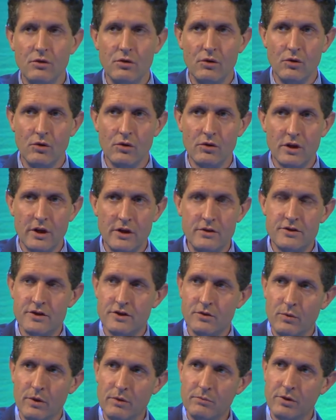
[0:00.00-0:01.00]
or close
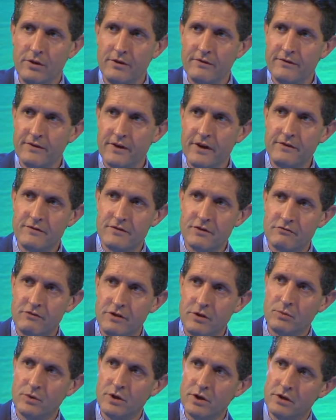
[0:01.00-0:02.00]
to 1.5
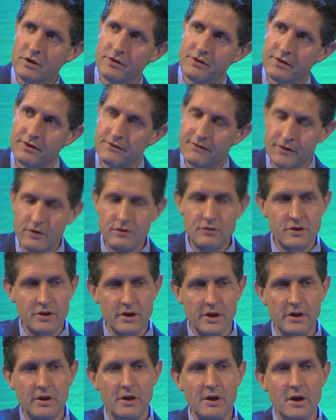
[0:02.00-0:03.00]
degree world in the
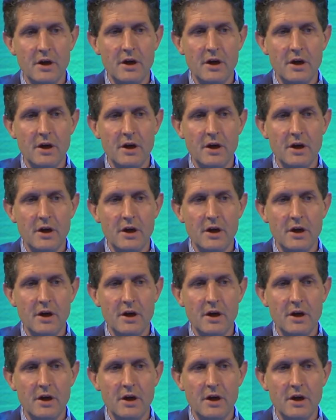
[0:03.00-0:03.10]
future,